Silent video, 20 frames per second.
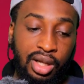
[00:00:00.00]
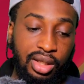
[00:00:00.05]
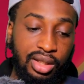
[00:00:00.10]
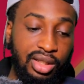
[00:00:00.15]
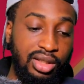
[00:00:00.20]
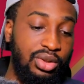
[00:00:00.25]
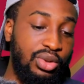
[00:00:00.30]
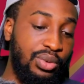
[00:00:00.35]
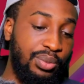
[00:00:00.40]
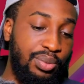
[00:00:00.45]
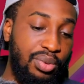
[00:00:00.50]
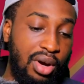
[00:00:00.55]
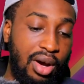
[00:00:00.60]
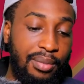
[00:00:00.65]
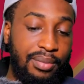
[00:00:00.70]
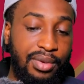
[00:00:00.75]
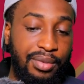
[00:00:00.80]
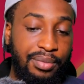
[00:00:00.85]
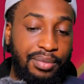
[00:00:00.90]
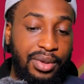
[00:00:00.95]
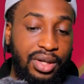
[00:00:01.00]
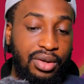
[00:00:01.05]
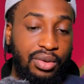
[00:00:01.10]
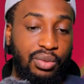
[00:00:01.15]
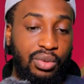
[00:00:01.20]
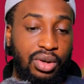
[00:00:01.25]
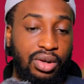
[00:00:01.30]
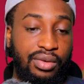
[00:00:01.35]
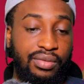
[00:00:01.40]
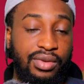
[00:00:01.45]
this will probably be
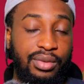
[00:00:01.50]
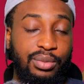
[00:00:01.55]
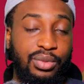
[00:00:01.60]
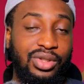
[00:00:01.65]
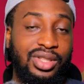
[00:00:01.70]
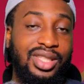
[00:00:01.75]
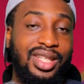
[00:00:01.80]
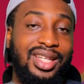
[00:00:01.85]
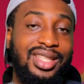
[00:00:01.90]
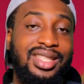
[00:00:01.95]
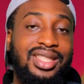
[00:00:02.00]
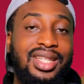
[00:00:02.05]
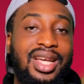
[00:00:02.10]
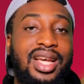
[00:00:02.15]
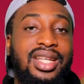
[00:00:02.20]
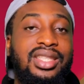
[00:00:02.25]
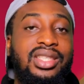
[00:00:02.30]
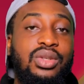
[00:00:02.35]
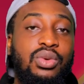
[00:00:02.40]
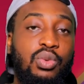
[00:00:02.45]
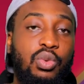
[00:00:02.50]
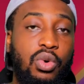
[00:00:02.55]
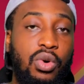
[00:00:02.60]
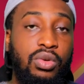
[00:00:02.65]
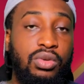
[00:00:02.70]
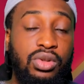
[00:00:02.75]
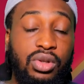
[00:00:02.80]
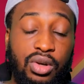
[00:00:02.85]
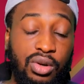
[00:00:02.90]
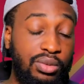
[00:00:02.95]
one of the most exciting
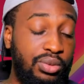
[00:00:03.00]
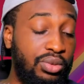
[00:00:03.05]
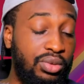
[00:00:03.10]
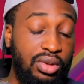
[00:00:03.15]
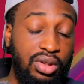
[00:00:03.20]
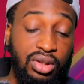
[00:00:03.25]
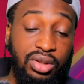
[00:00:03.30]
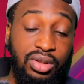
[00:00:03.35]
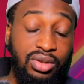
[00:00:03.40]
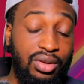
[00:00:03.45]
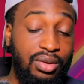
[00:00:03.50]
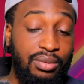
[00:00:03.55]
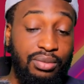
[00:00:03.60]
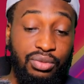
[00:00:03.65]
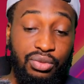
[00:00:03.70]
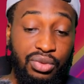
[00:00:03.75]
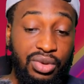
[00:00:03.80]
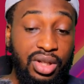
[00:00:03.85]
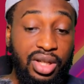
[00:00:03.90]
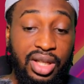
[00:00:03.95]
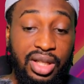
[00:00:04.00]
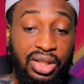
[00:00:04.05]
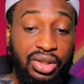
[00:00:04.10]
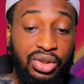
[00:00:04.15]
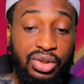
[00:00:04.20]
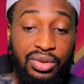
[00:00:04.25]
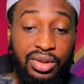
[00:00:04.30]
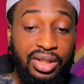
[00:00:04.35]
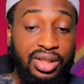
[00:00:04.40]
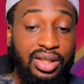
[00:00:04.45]
World Cups. We've got some really
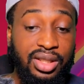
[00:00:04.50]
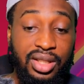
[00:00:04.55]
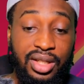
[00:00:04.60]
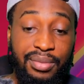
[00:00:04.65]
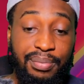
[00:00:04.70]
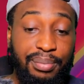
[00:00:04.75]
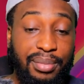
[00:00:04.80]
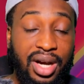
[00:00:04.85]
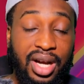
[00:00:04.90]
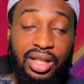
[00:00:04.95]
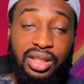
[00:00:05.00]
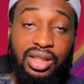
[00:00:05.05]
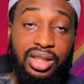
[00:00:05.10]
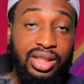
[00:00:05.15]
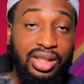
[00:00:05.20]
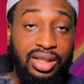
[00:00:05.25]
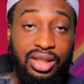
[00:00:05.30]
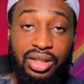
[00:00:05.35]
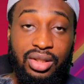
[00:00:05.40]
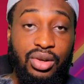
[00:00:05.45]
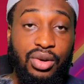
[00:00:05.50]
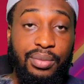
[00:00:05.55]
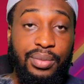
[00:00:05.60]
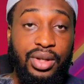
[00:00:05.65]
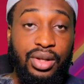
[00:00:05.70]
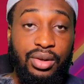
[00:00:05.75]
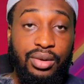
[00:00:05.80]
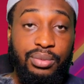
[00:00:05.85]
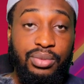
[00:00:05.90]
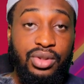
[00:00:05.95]
interesting matches
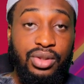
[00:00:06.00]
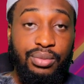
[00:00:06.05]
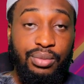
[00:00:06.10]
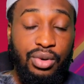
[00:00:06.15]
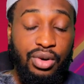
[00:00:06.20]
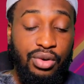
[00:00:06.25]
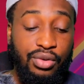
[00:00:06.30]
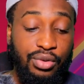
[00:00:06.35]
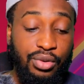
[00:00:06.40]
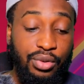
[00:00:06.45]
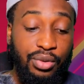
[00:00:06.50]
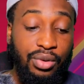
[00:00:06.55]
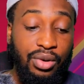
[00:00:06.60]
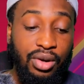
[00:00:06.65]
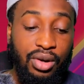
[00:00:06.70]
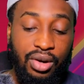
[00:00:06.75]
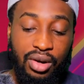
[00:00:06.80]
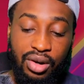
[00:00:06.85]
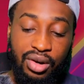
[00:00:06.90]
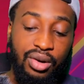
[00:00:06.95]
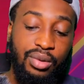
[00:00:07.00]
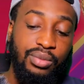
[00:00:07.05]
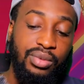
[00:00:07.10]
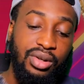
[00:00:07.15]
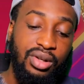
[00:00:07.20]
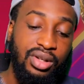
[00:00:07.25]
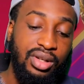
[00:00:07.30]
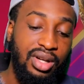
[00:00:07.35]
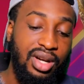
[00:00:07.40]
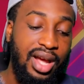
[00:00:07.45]
coming up tomorrow. We've
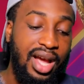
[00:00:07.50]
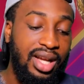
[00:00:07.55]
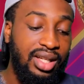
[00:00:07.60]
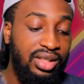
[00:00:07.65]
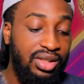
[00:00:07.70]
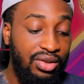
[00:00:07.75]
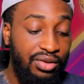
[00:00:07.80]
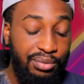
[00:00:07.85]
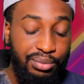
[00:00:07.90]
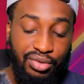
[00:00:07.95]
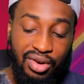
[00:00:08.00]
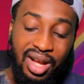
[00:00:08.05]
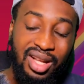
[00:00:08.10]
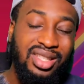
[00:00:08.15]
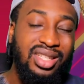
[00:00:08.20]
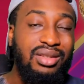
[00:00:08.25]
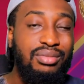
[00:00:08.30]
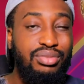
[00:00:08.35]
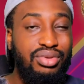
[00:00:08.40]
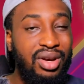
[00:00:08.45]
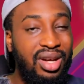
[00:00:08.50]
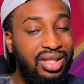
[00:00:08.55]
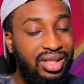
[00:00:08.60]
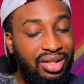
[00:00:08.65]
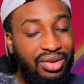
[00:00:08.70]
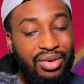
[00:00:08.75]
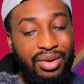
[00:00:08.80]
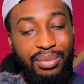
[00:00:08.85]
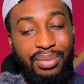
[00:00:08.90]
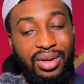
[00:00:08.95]
got the likes of
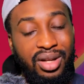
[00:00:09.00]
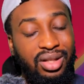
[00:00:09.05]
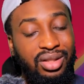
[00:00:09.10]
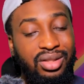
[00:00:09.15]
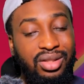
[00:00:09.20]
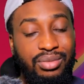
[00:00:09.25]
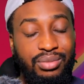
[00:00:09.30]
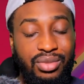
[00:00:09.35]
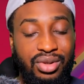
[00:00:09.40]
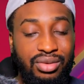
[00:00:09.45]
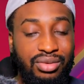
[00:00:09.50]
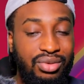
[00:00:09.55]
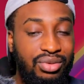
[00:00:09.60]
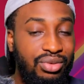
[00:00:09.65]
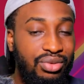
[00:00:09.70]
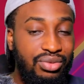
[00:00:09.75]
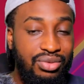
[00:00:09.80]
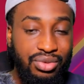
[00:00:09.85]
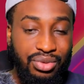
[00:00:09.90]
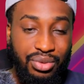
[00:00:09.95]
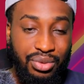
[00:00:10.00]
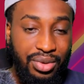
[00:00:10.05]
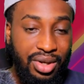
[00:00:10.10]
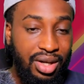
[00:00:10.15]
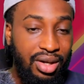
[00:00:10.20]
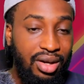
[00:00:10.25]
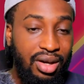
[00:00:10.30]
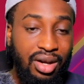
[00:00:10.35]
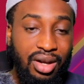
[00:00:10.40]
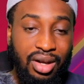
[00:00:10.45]
Brazil are playing tomorrow,
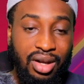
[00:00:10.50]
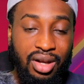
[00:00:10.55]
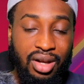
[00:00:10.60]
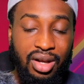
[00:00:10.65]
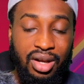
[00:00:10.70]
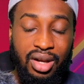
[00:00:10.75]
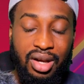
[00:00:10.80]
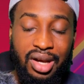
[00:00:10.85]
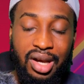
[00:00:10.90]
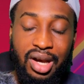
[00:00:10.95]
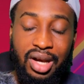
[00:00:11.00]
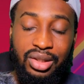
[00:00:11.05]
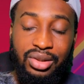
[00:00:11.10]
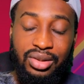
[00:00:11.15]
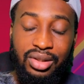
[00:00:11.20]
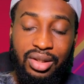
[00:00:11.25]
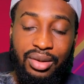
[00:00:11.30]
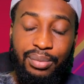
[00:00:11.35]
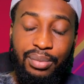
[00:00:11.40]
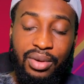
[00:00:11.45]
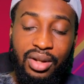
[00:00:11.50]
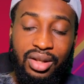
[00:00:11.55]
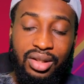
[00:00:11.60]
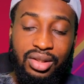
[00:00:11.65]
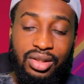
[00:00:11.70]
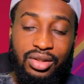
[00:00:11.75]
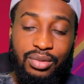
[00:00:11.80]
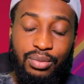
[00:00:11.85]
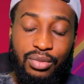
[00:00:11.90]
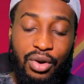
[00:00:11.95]
Uruguay actually playing
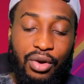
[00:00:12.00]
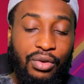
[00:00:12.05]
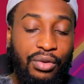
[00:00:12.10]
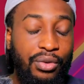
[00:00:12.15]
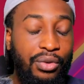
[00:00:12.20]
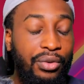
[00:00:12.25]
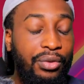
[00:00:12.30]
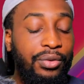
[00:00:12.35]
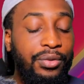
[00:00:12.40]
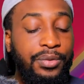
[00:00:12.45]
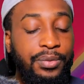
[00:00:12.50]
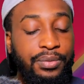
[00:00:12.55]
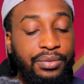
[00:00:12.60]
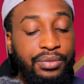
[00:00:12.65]
tomorrow,